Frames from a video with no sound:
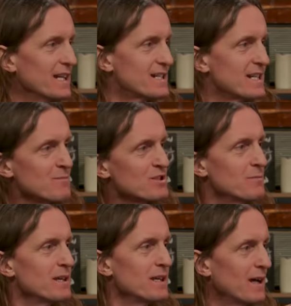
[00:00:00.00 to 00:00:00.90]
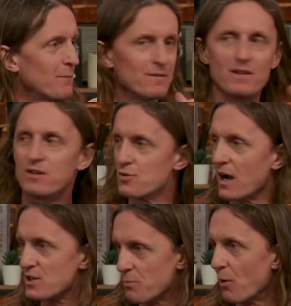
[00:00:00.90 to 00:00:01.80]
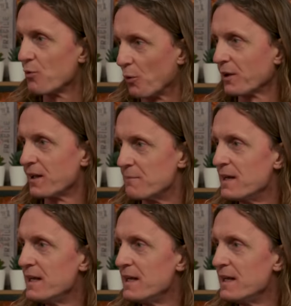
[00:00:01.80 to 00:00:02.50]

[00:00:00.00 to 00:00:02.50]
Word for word: it seems to me, I mean, you guys both work in